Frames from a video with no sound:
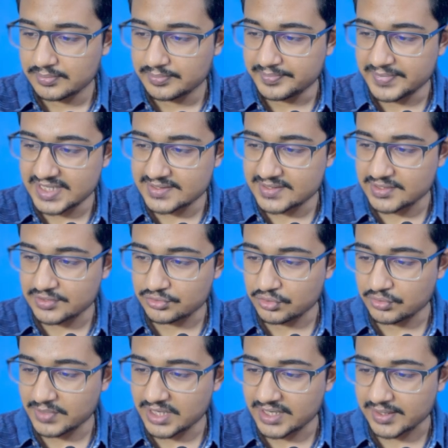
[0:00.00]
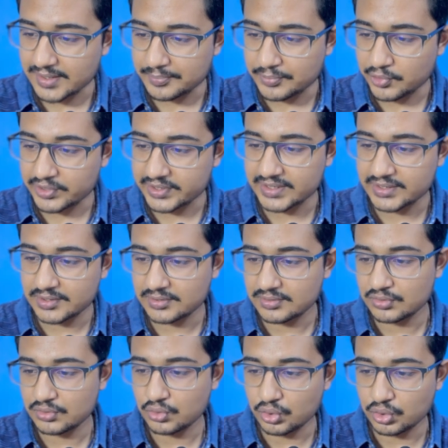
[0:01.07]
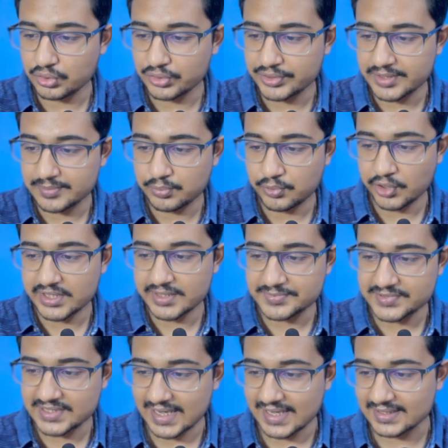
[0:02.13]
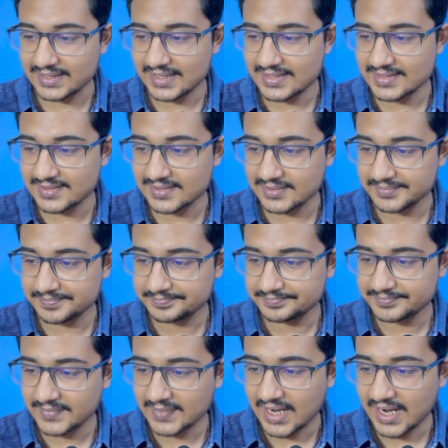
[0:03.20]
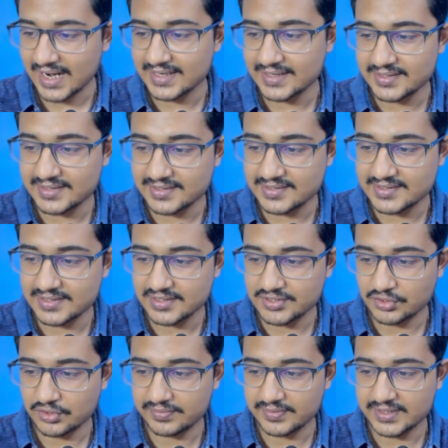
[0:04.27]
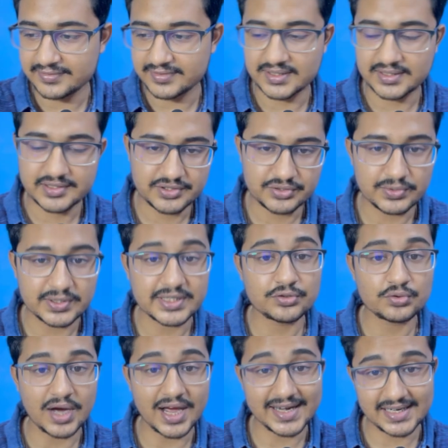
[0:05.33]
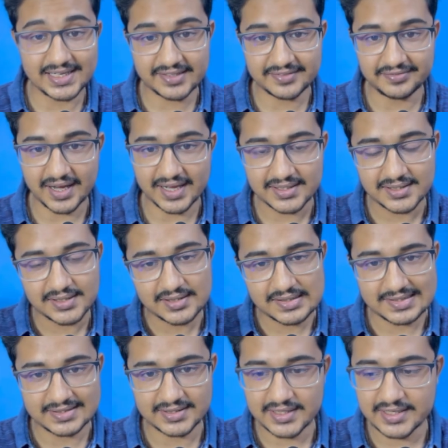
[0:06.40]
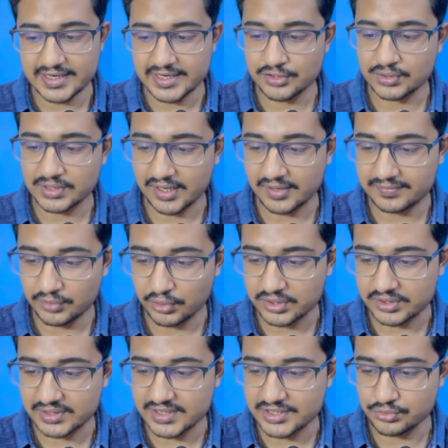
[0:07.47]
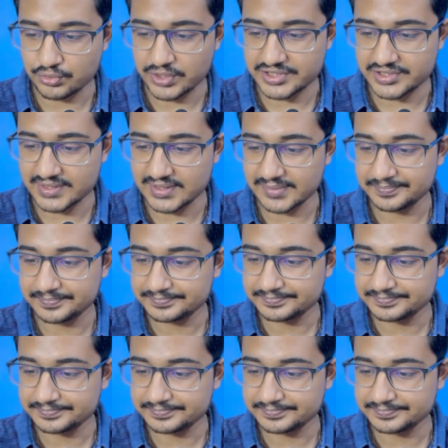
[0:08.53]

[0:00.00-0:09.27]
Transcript: Men syndrome are important, colonic polyps and cancer, hydatid cyst of liver you need to identify in the radiograph or the USG.